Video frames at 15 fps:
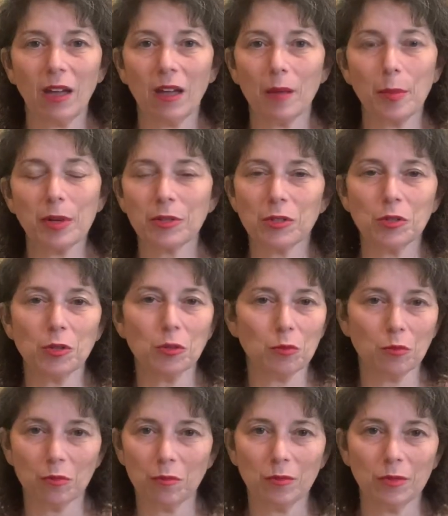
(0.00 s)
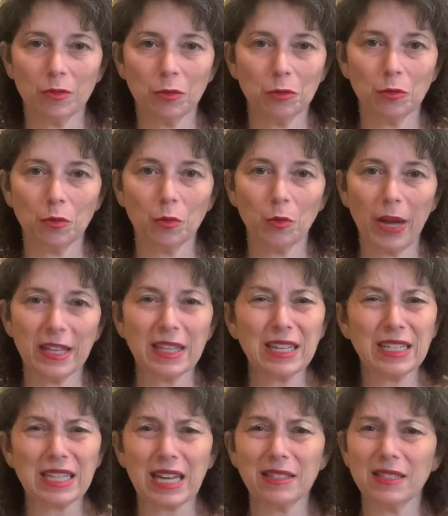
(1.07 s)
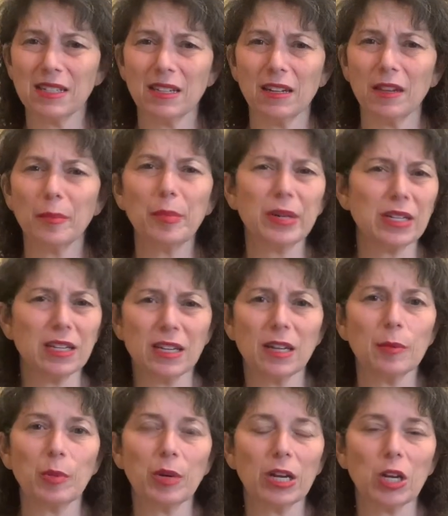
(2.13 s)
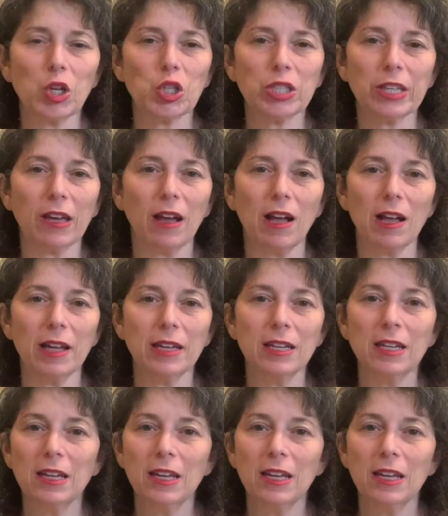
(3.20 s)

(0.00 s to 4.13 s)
person who I think tested it, but knit it pretty early on.